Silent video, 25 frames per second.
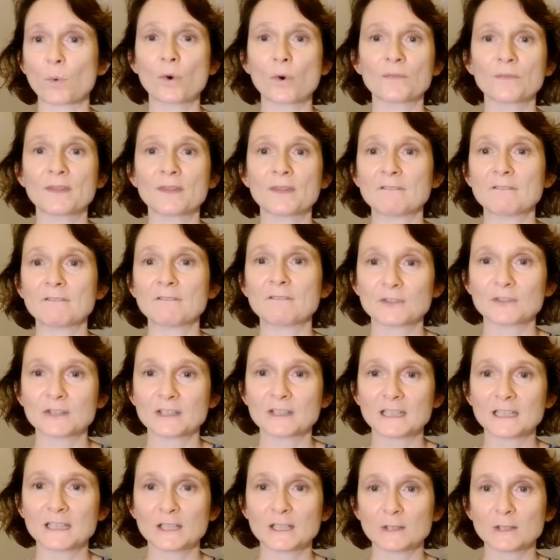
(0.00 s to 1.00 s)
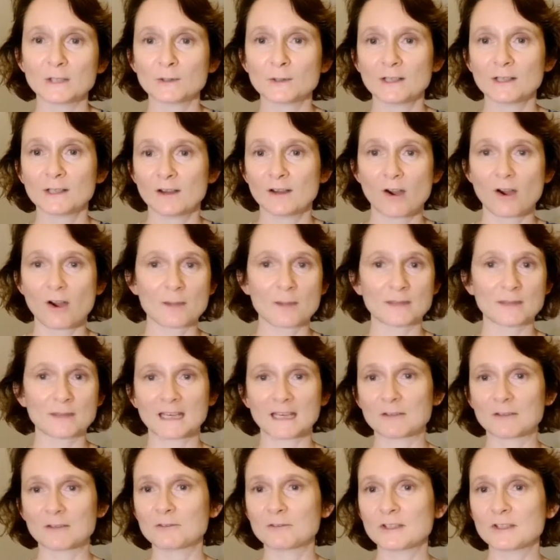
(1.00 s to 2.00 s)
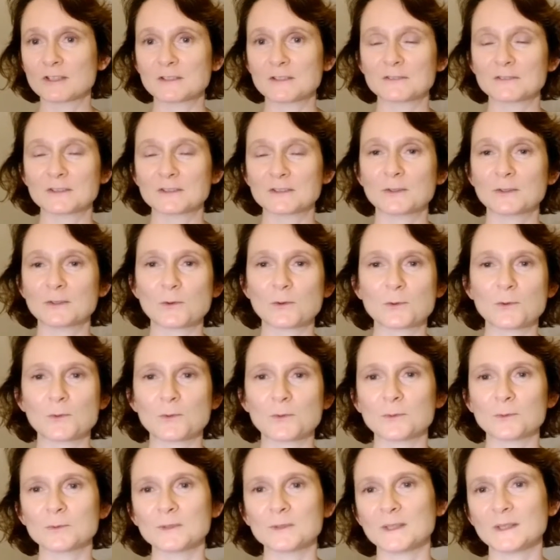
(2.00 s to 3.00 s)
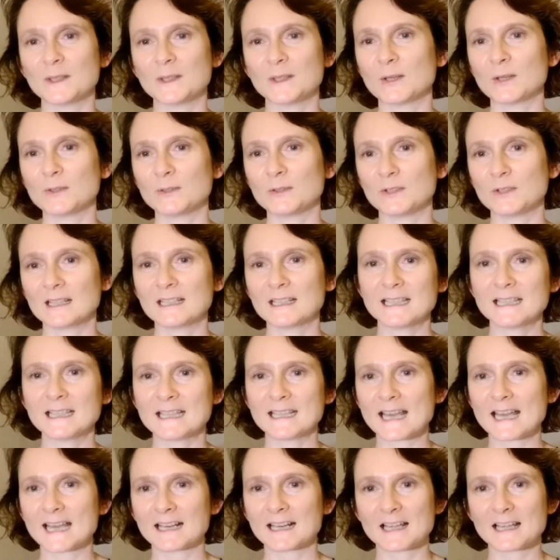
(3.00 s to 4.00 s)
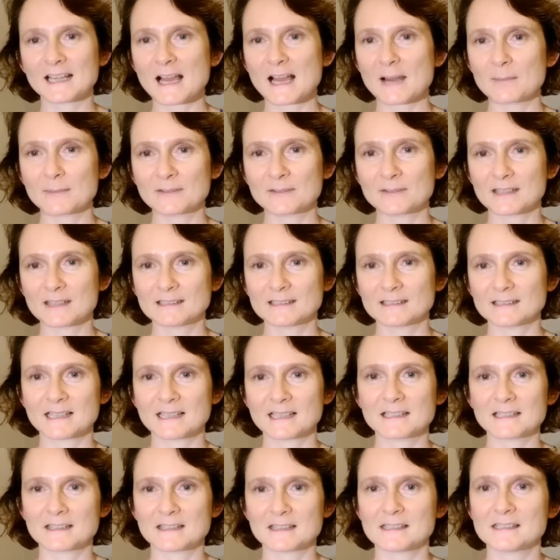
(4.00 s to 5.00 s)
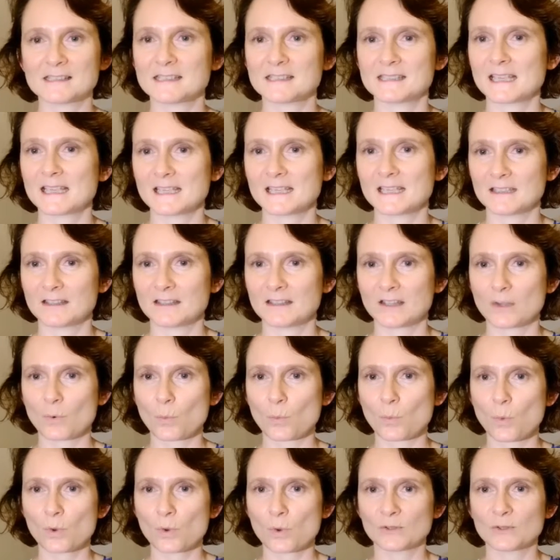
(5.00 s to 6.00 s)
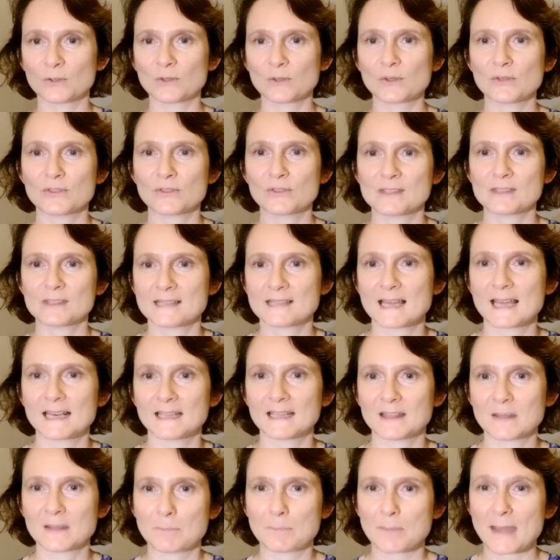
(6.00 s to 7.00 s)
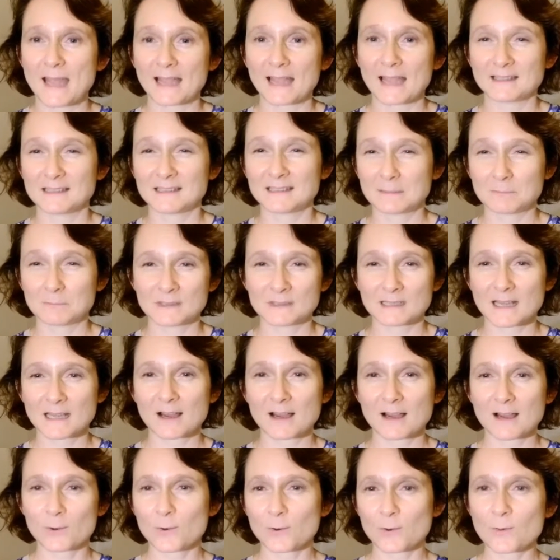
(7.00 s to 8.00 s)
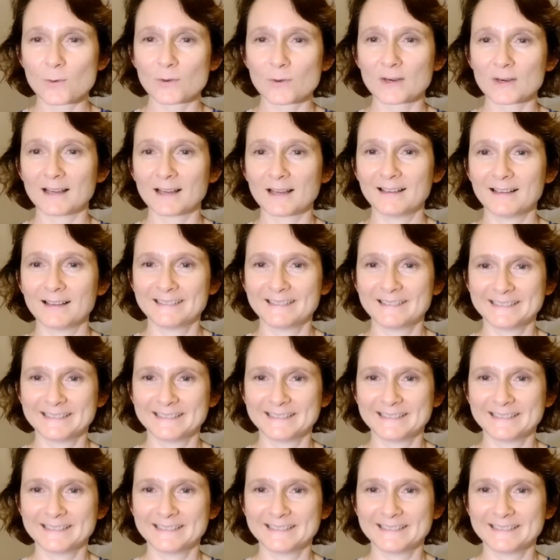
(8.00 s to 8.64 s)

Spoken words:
worn that for a year, I'm getting rid of it. Or, you clean out a cupboard that's under the sink and you think, what on earth is that in the back dim dark corner?